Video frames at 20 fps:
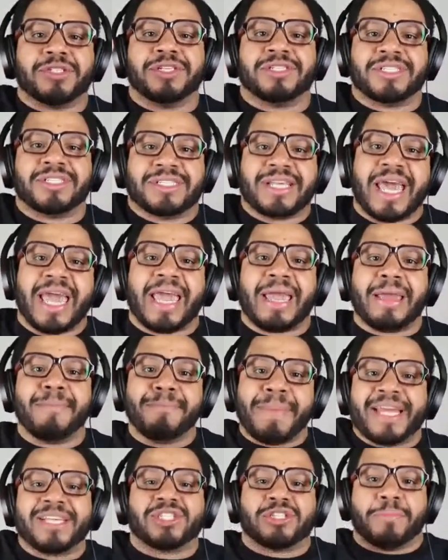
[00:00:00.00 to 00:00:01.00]
say,
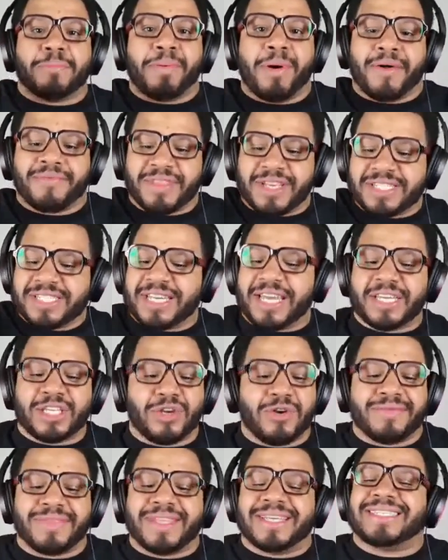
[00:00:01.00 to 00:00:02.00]
based upon the
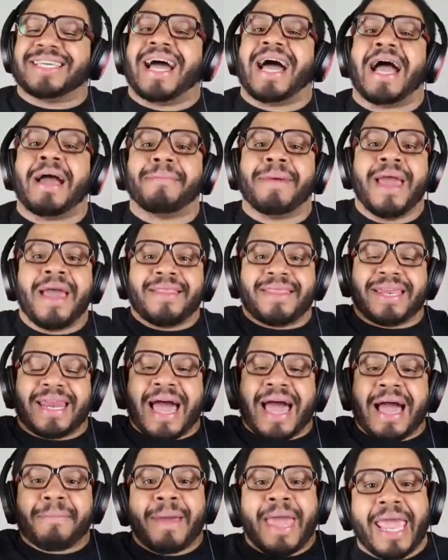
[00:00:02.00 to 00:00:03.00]
tenure and the time that
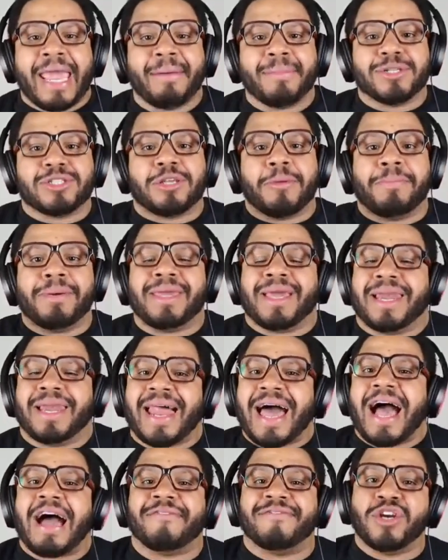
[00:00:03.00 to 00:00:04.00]
I'm able to be
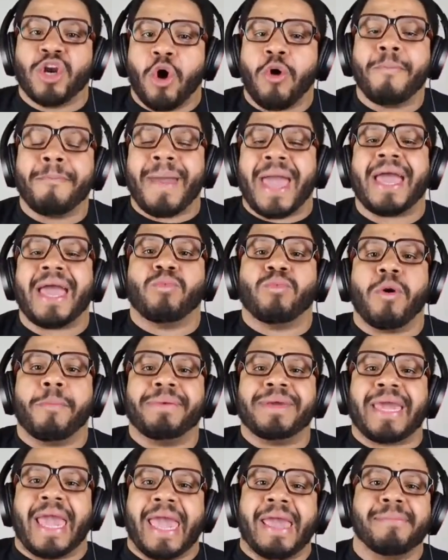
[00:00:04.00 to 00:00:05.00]
alive, no man will
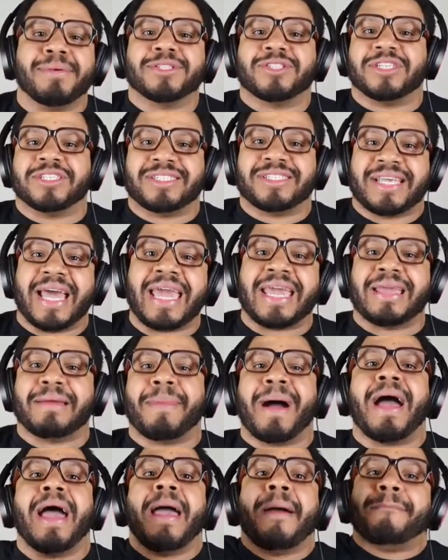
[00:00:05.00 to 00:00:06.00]
be able to say,
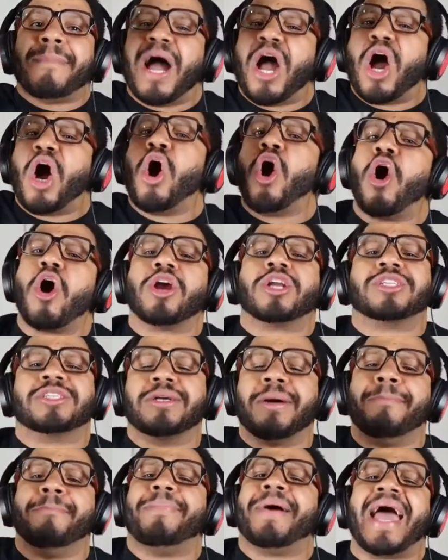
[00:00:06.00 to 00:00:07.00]
my, my heart
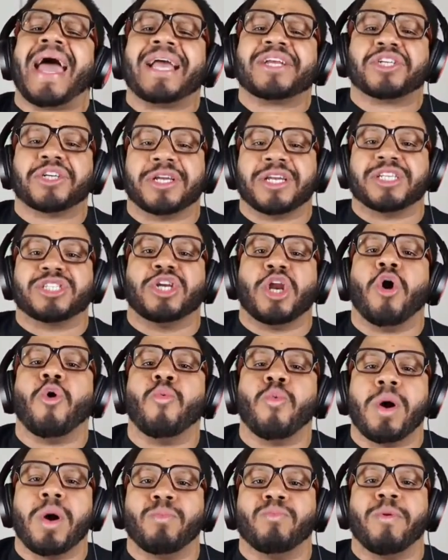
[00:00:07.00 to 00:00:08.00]
compassion is no
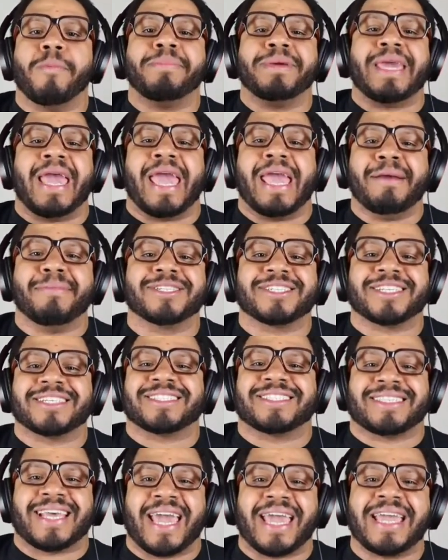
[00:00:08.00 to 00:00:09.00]
one will be able to
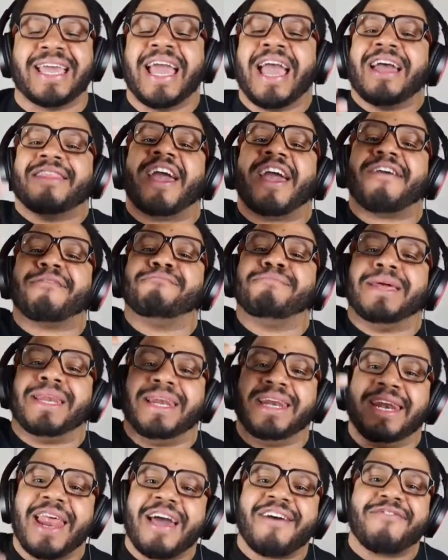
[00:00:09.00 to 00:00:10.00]
say they've
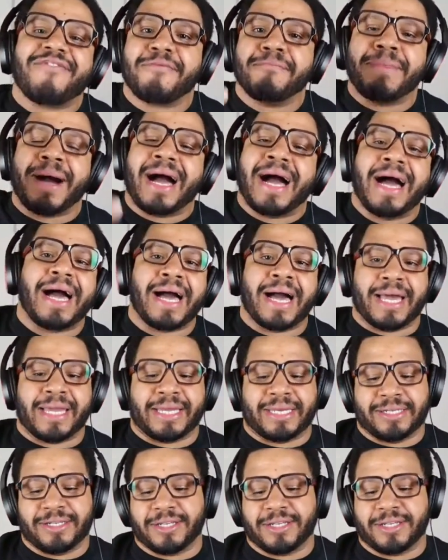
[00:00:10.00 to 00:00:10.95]
been left behind.